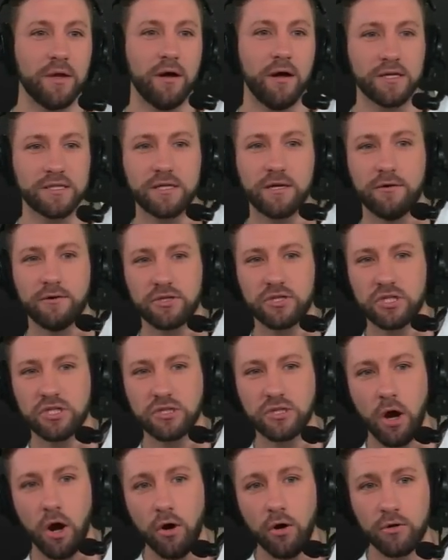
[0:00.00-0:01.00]
Let's go to
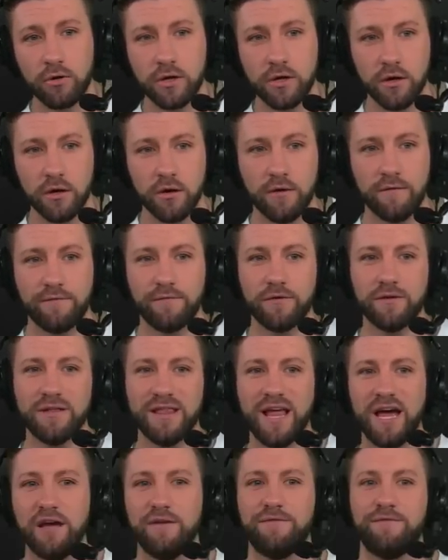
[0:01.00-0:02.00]
Stoke for
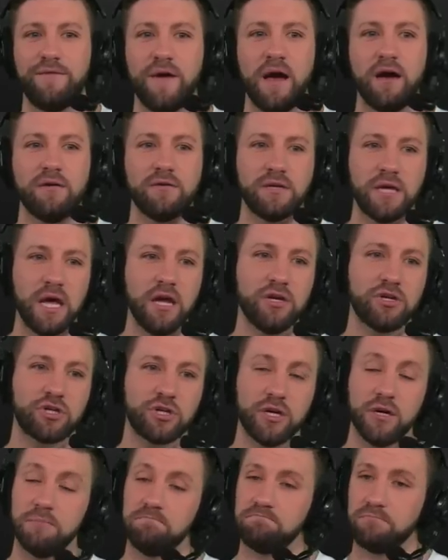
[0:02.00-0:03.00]
Life
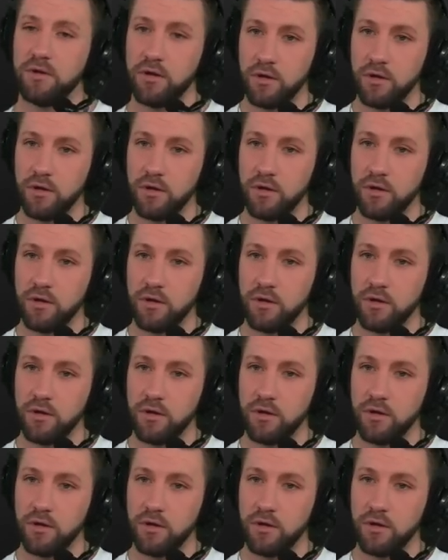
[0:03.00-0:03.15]
Foundation.